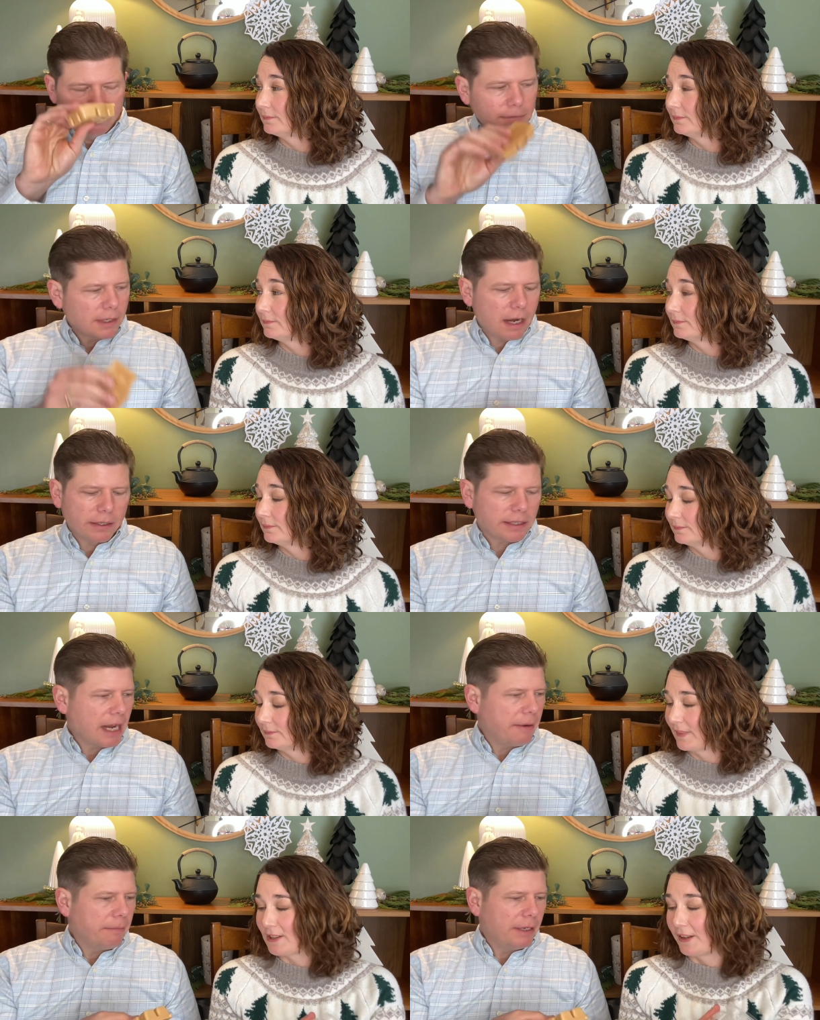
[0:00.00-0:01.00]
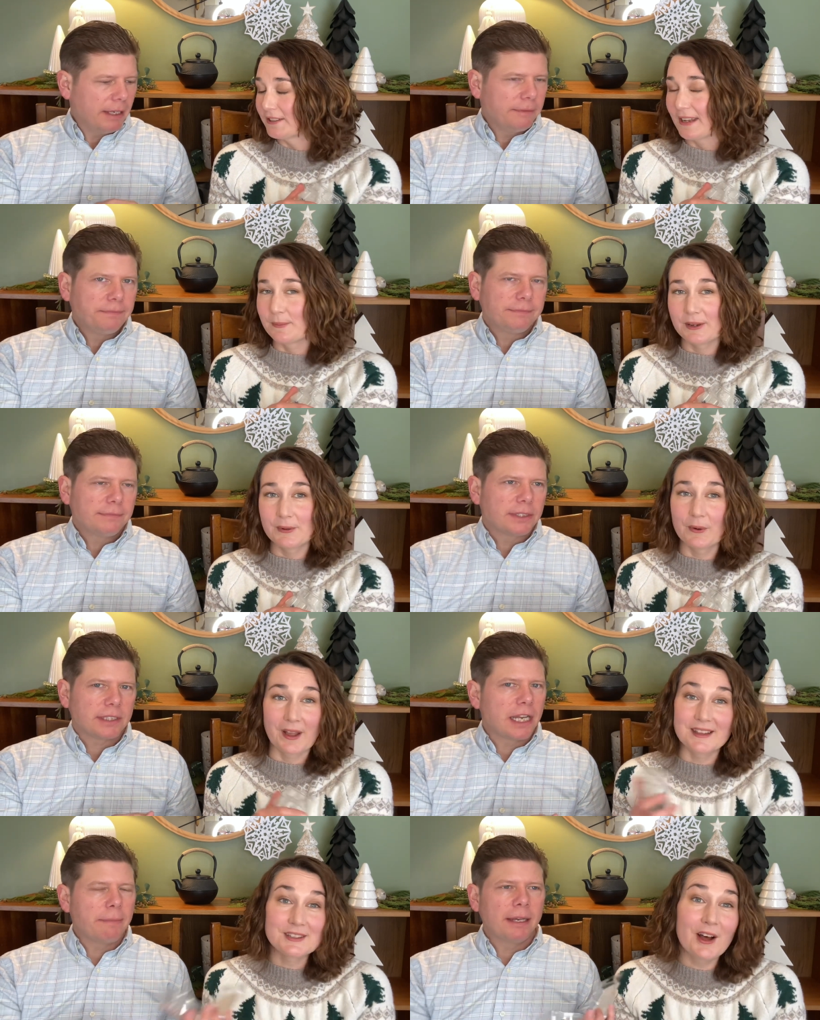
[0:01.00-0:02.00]
Speaker 1: It's all the same it's to me. It's all the same to you. Okay.
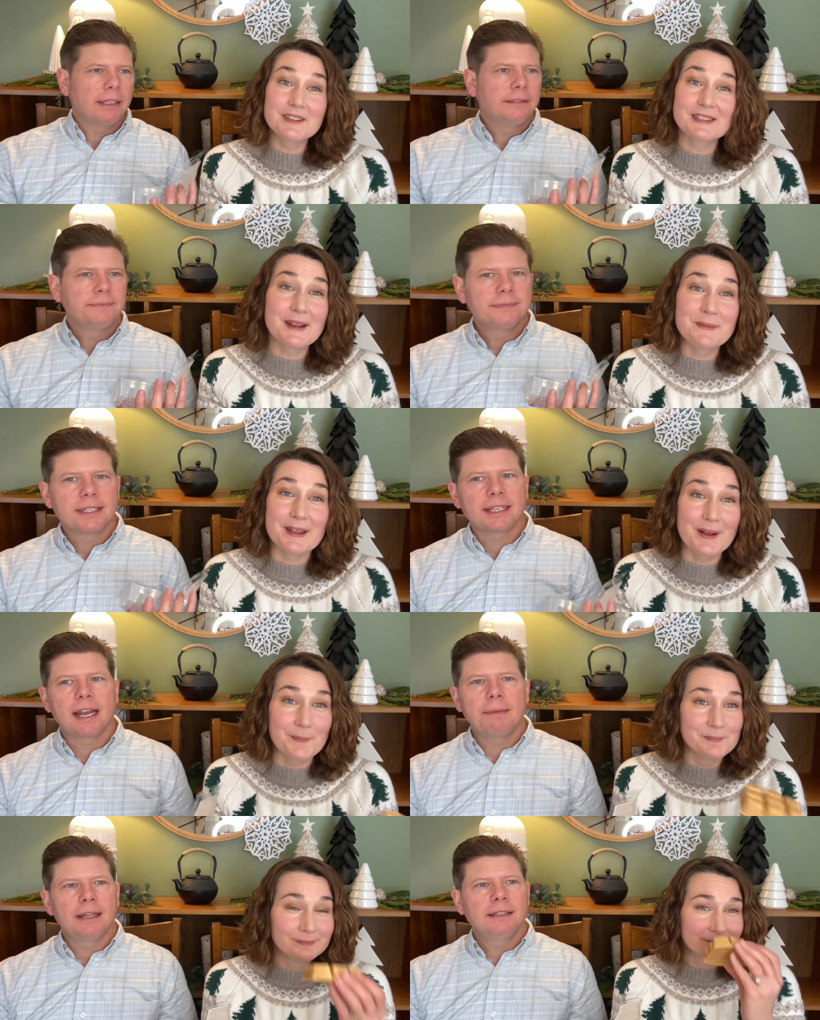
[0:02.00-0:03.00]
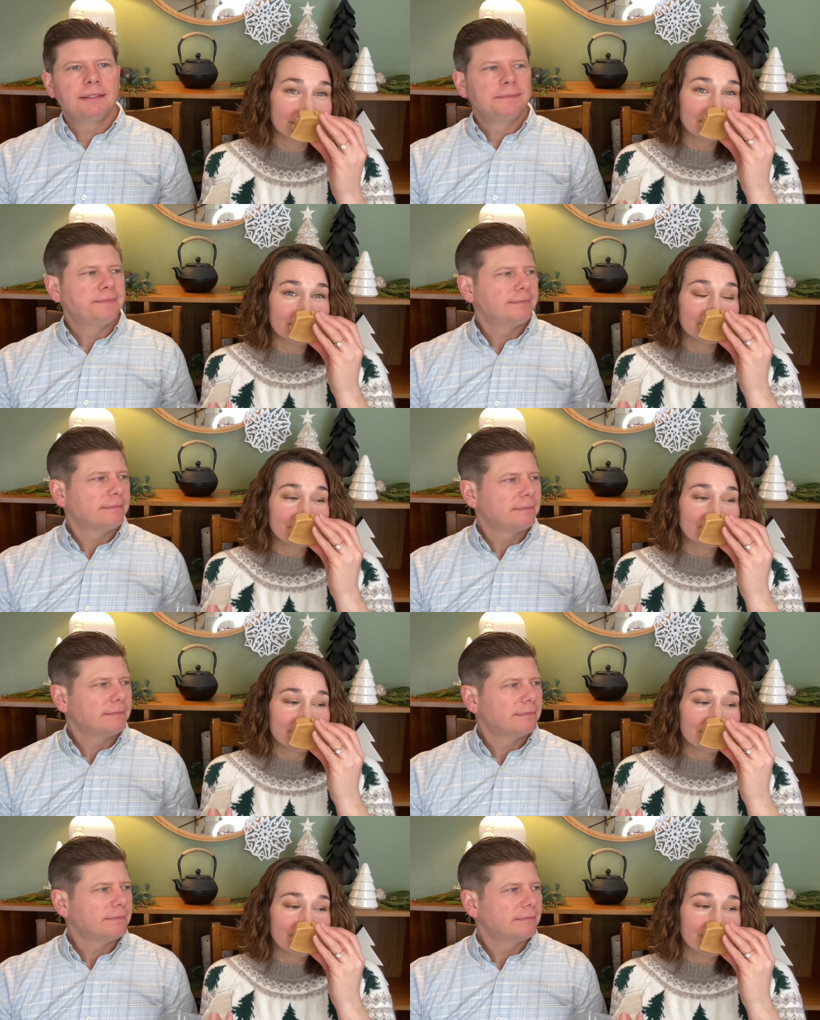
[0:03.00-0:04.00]
Cinnamon. It's all the same to him. Cinnamon.
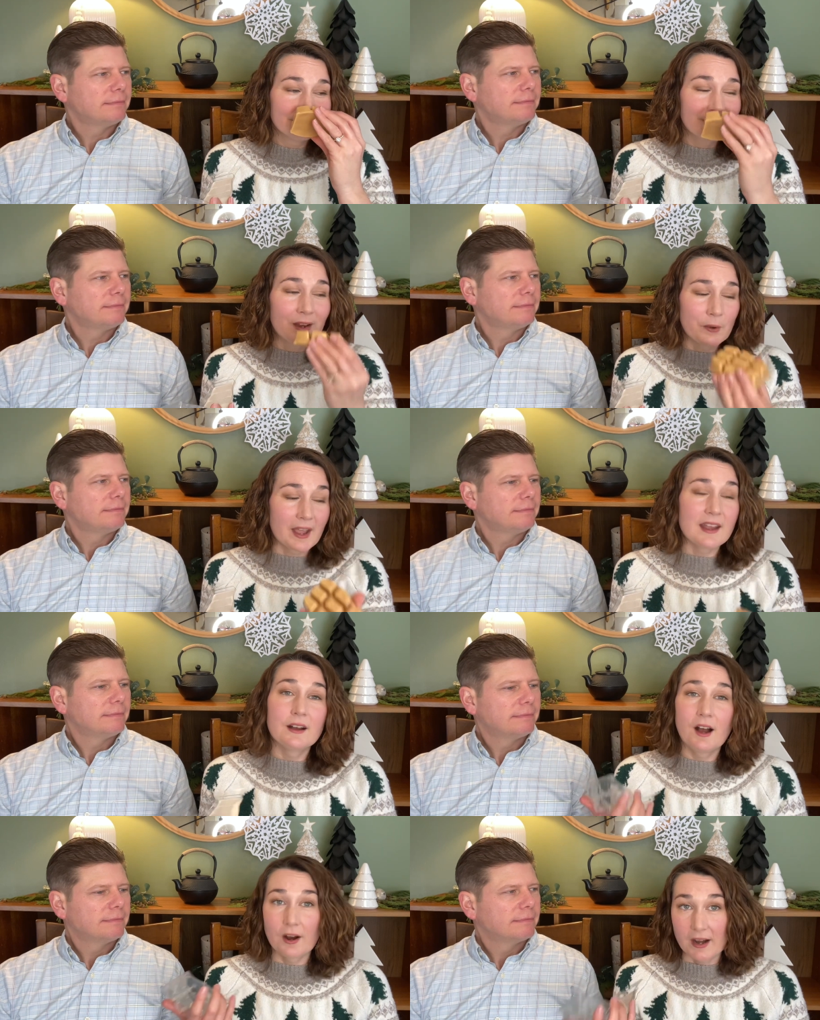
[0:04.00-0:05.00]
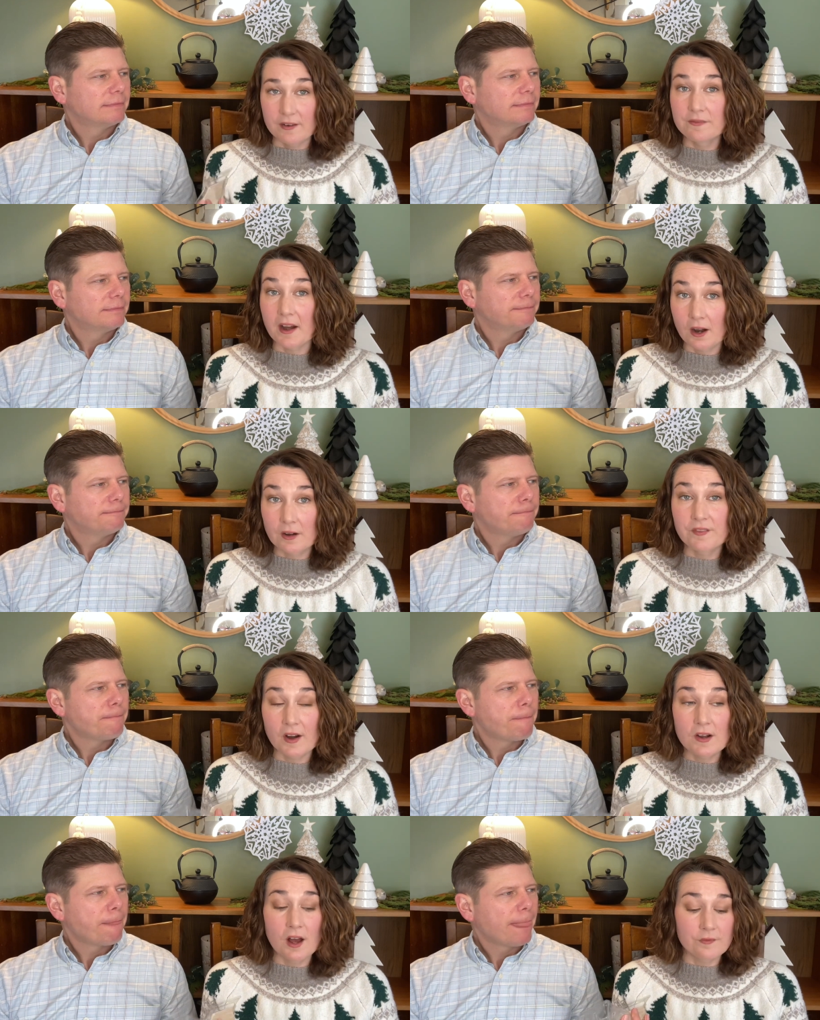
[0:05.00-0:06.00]
Speaker 2: Okay. All right. Fair.
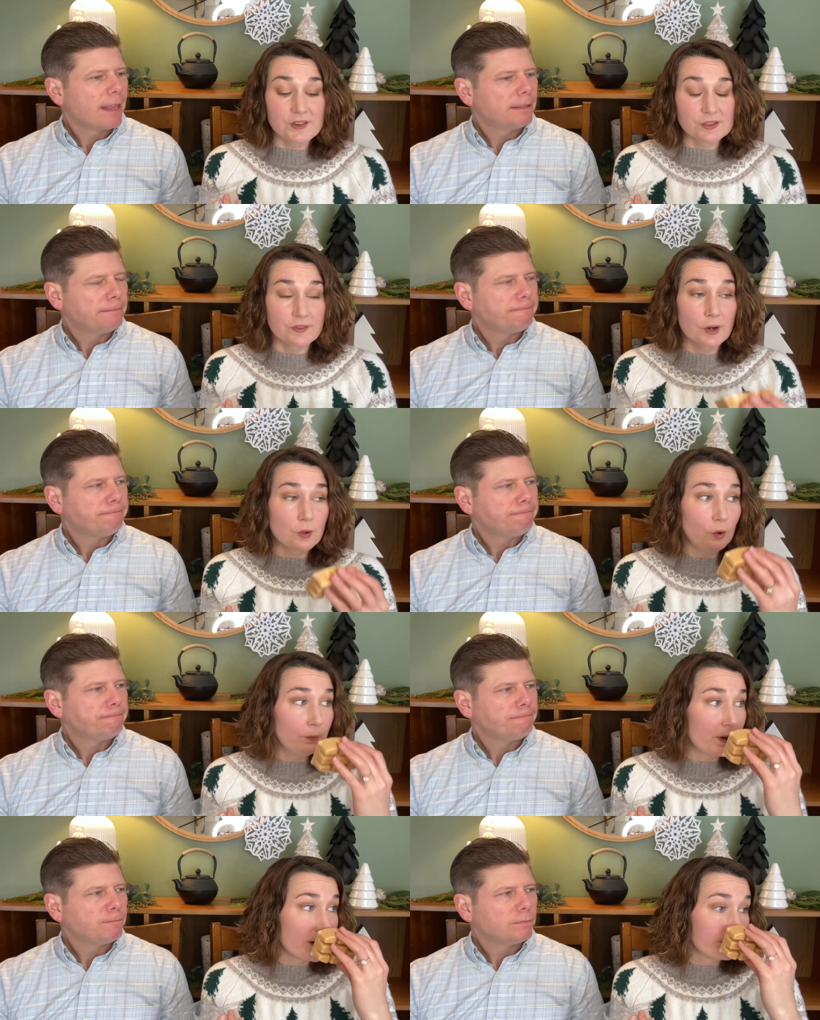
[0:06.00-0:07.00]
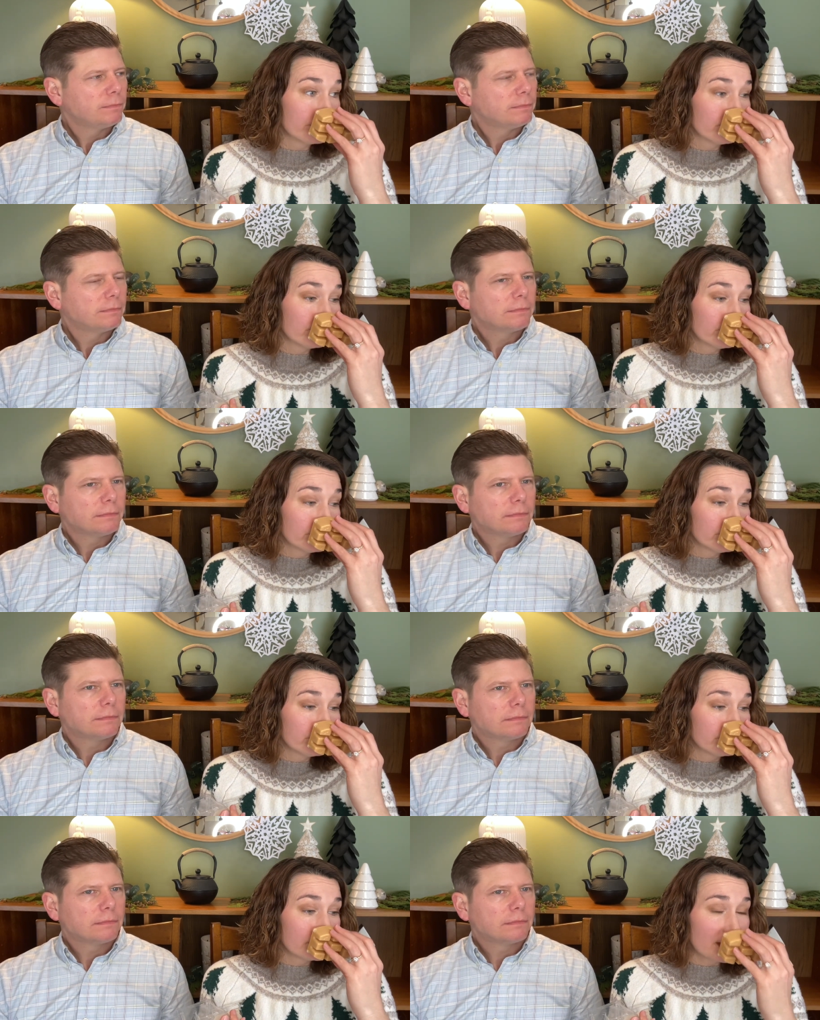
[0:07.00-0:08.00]
Fair enough. It's a very cold bar.
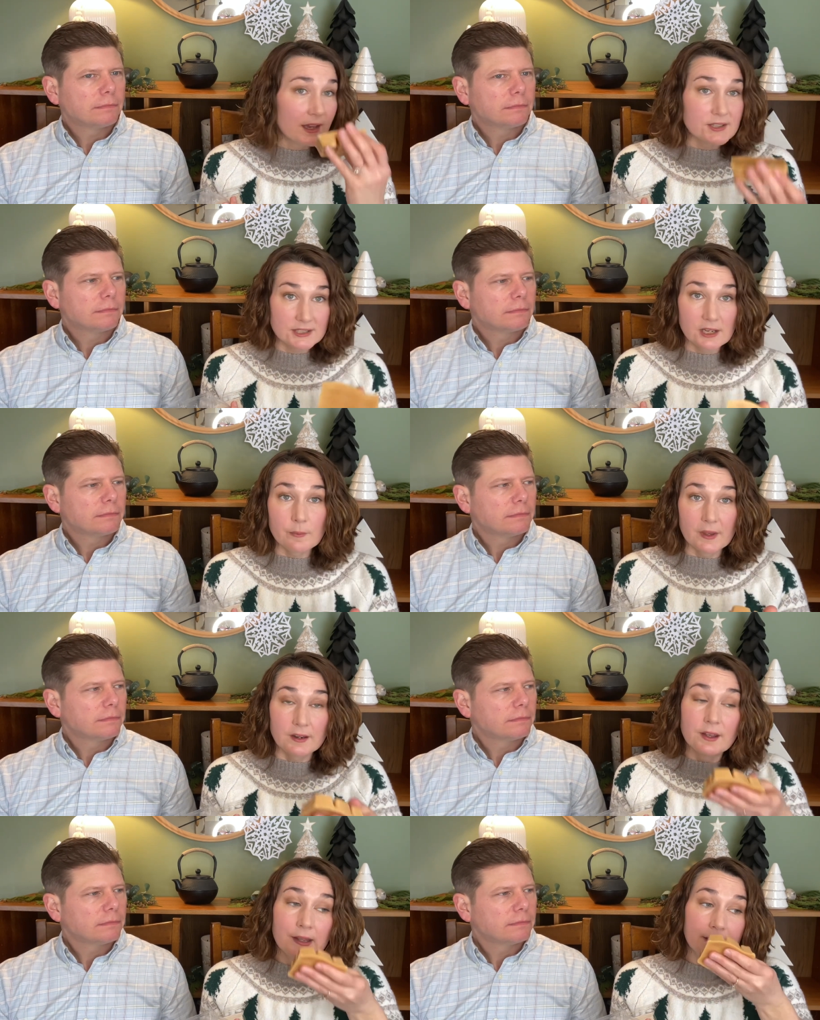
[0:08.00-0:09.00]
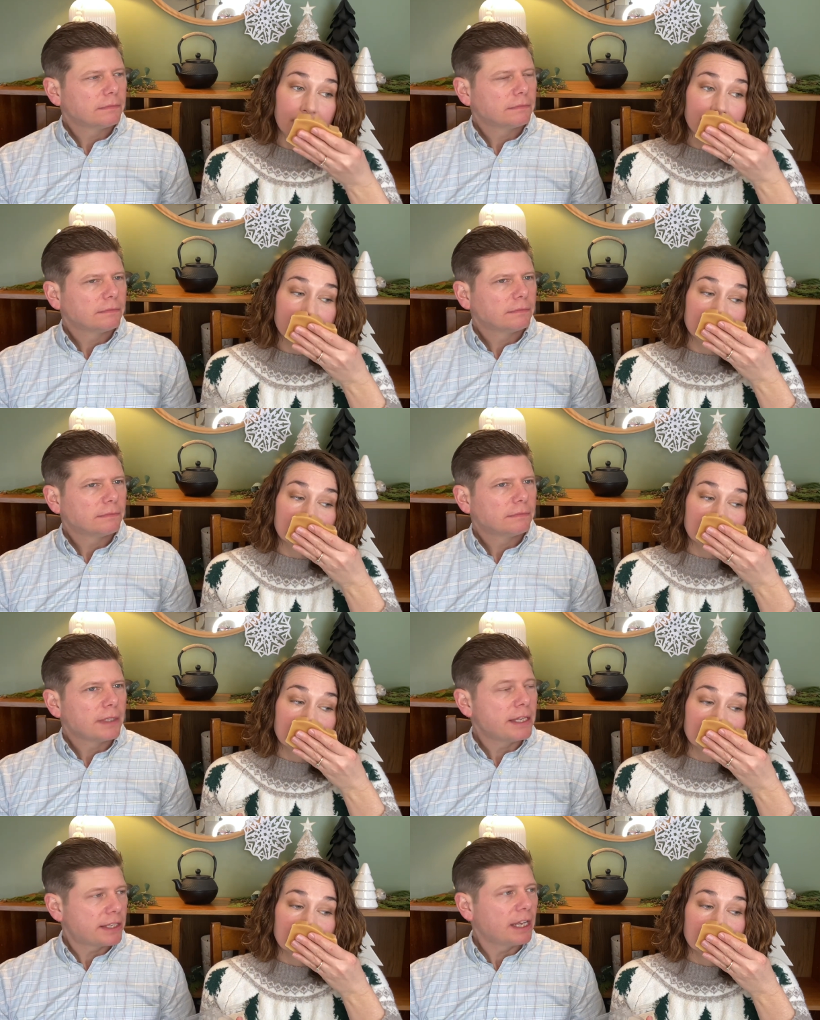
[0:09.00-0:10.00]
It's cinnamon.
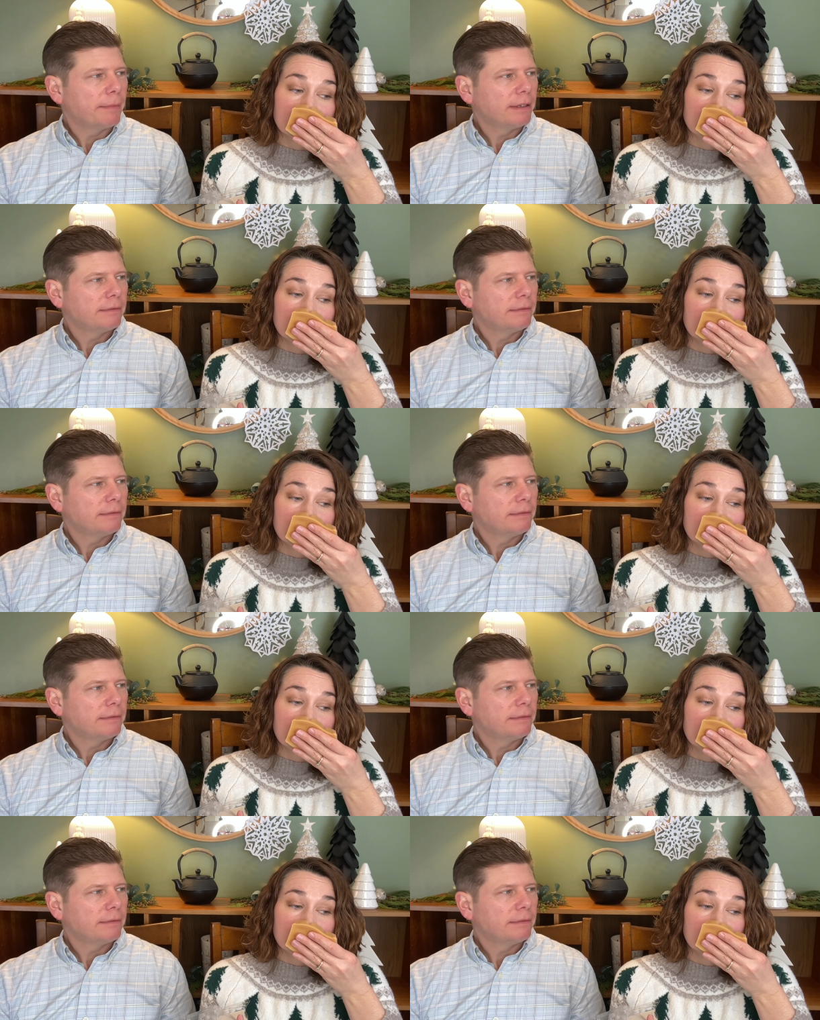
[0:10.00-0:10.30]
Speaker 1: And cinnamon.